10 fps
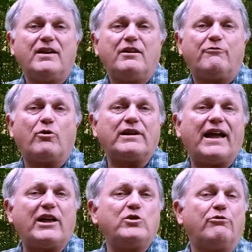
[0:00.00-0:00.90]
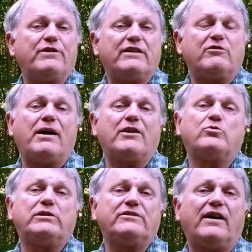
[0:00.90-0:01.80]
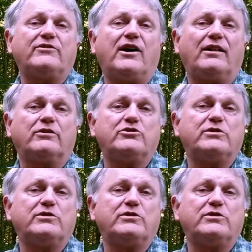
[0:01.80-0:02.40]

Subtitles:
For an annual fee of about $25,